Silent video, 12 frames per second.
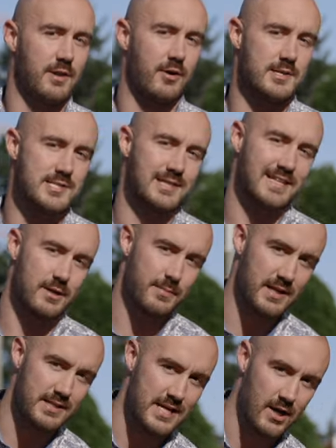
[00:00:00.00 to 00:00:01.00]
there is a little
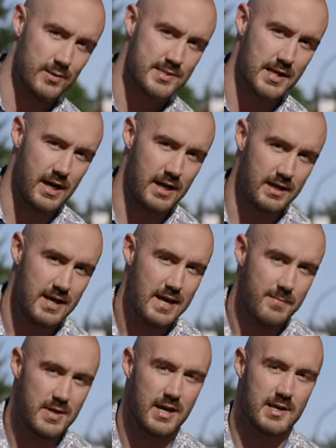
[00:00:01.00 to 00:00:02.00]
bit of downside
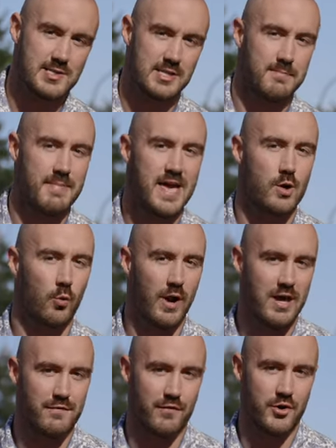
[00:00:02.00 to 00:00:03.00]
because to make
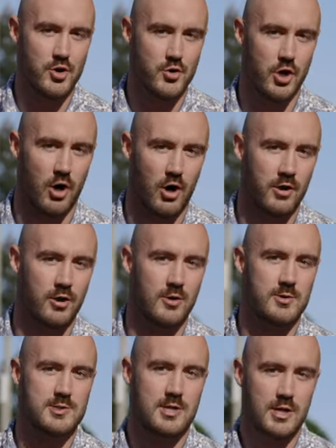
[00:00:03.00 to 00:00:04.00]
way for new
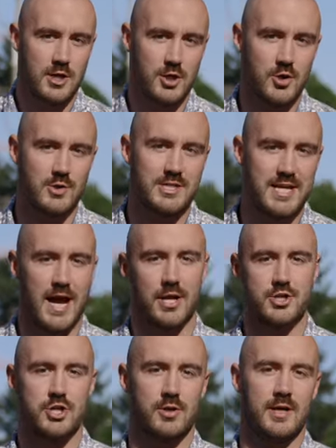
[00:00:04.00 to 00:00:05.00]
condos, new
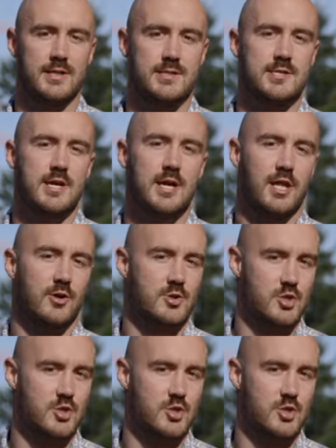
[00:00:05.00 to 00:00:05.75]
detached units, they're